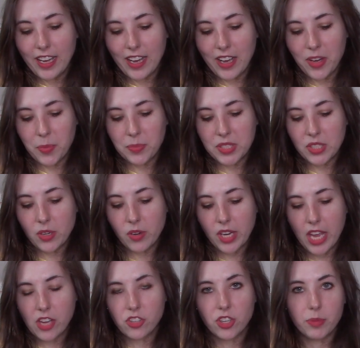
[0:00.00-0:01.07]
So
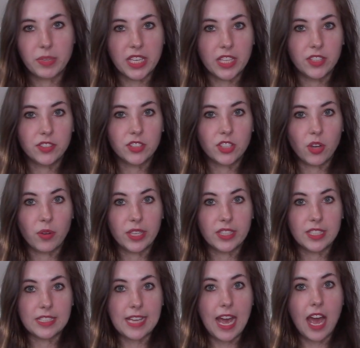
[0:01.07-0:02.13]
Kendra begins going
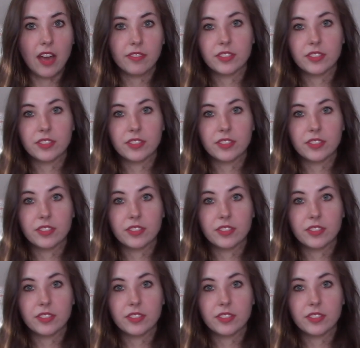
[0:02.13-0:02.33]
to Taft